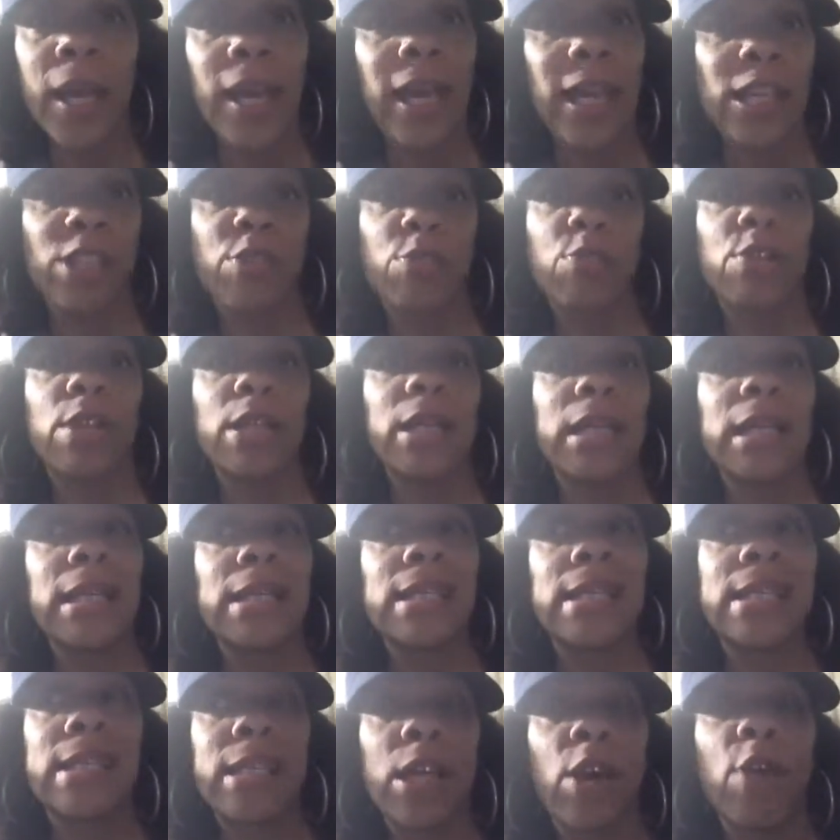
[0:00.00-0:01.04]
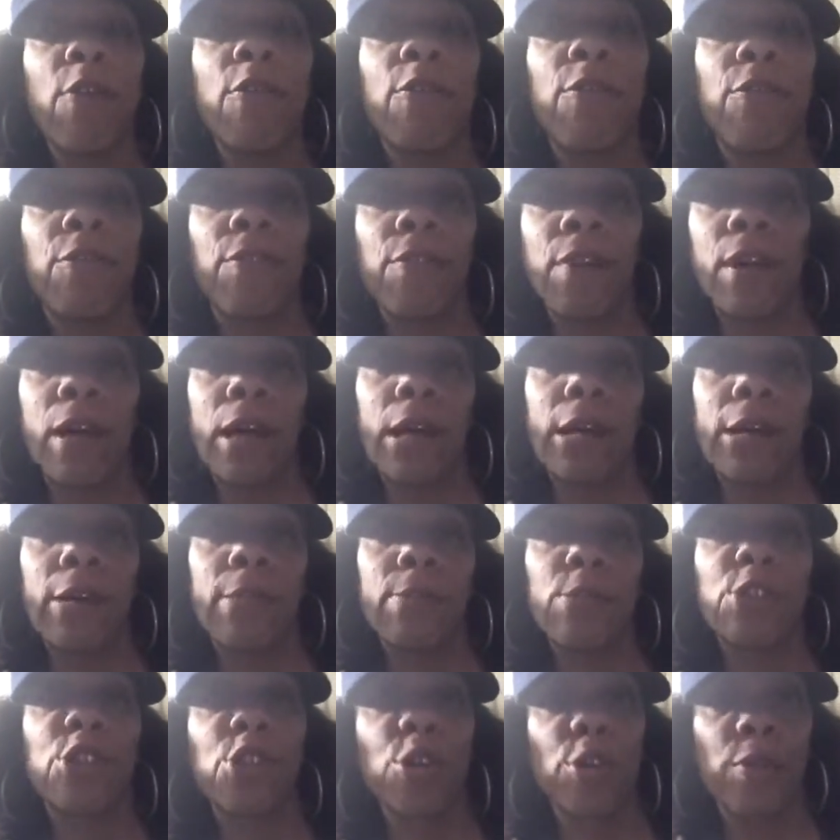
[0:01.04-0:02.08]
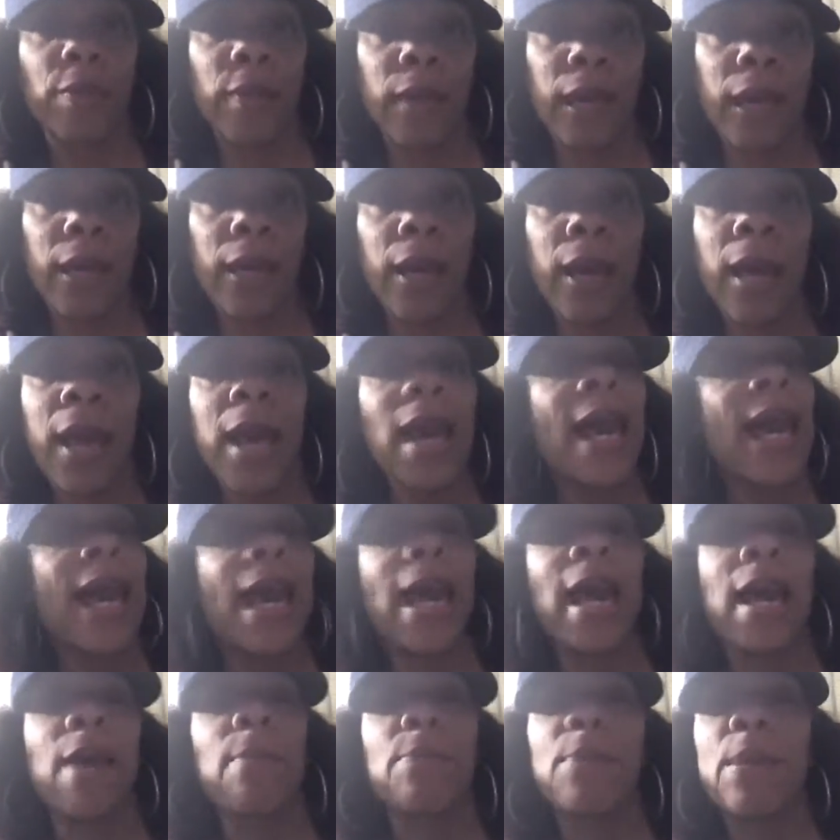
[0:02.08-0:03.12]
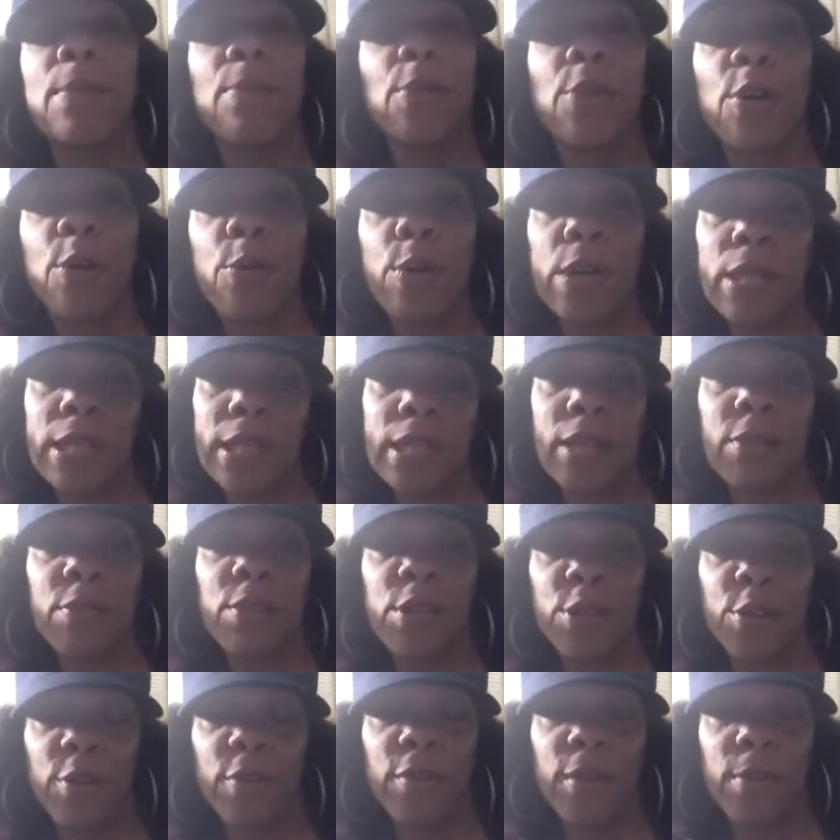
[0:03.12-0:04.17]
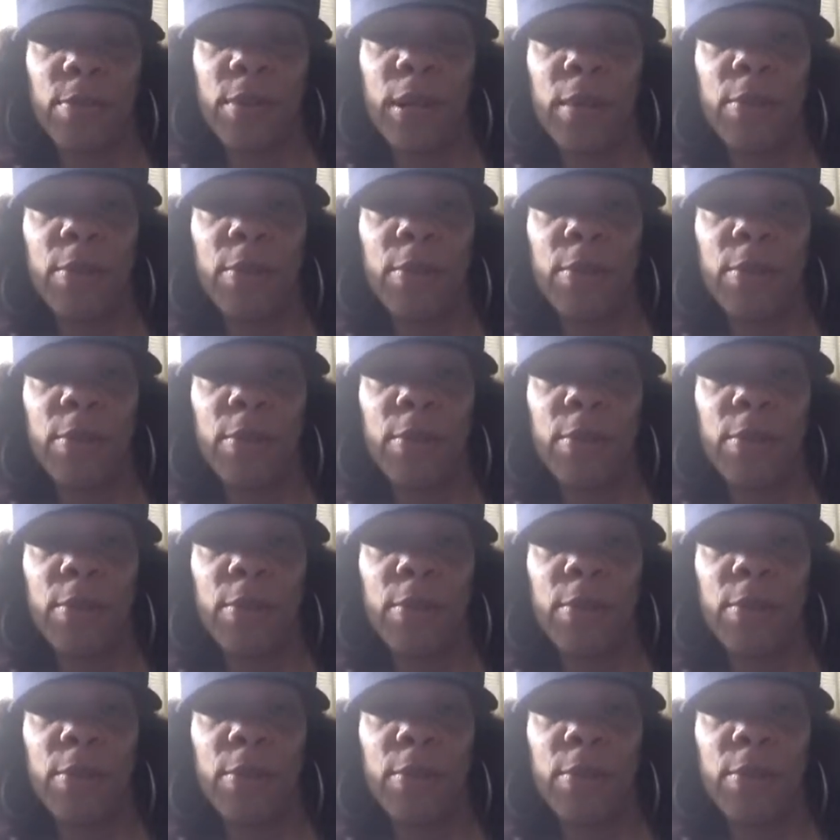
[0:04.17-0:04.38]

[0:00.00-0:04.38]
It's really self um, serving. And people don't want self serving